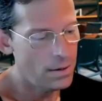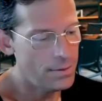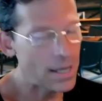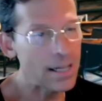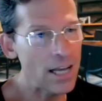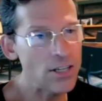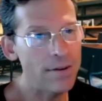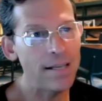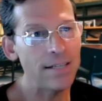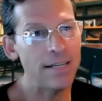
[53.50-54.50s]
the collection
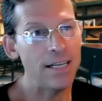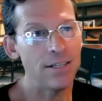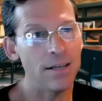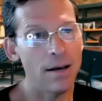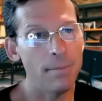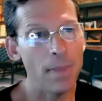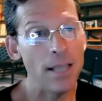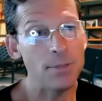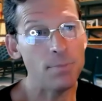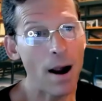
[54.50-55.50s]
of this is um,
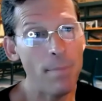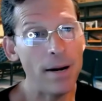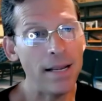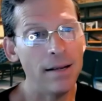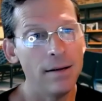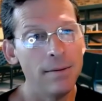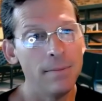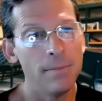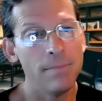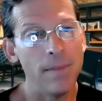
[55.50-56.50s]
as property
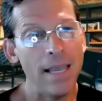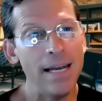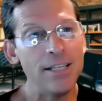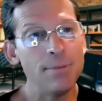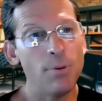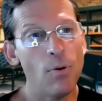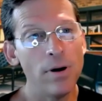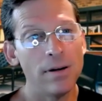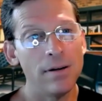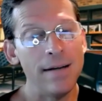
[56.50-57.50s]
and it's
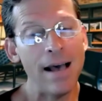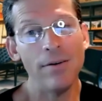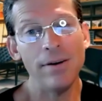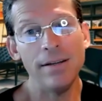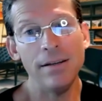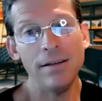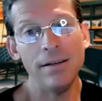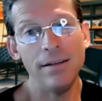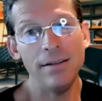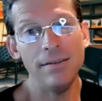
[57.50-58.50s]
important. Now,
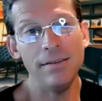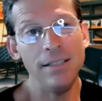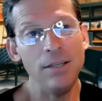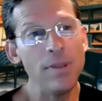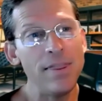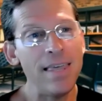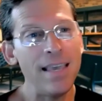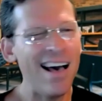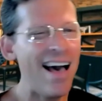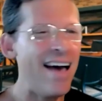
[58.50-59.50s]
you would
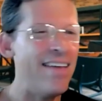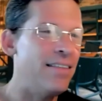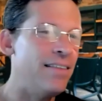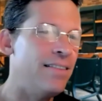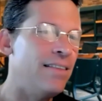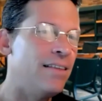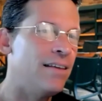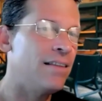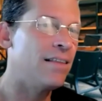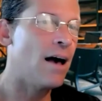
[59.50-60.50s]
think, ah, the, the, the